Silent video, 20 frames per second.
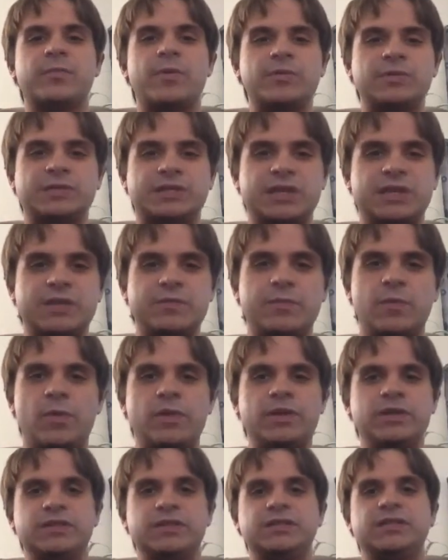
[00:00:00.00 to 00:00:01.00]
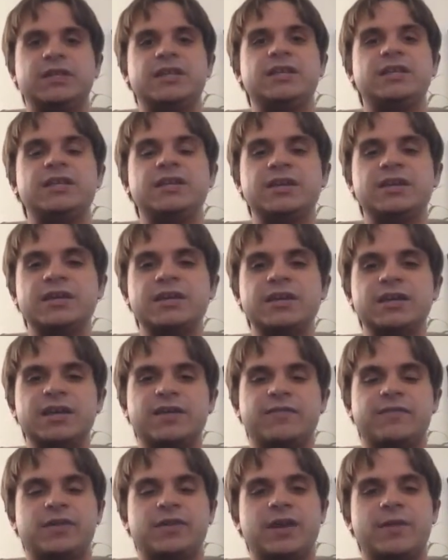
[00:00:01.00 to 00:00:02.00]
almost any point in the city
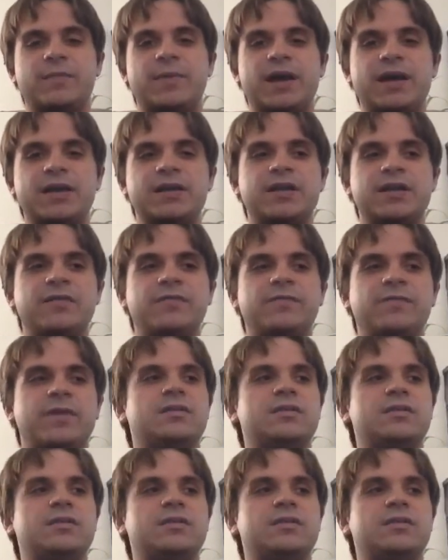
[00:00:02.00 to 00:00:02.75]
if you're up high enough.